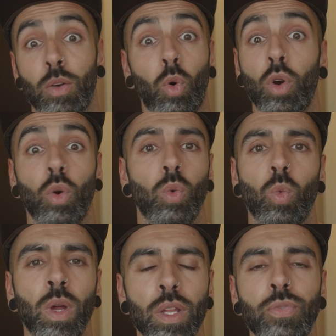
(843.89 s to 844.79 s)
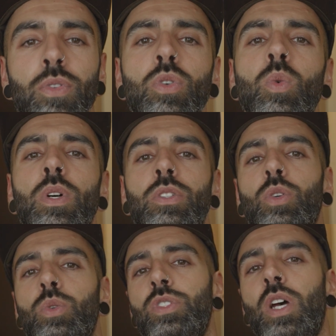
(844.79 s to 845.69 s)
Or what you do want
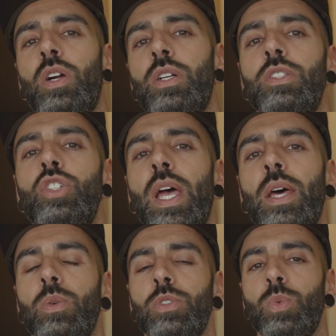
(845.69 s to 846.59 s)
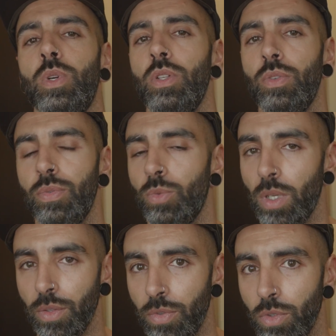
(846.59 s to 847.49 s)
those hard shadows? What
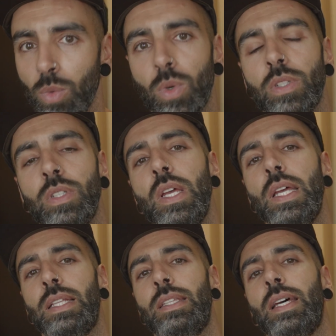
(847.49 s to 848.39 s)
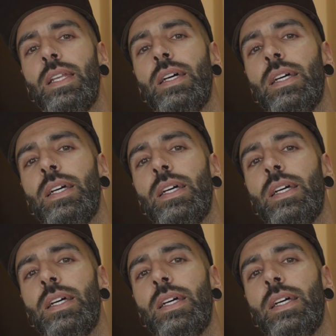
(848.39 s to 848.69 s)
if you do want that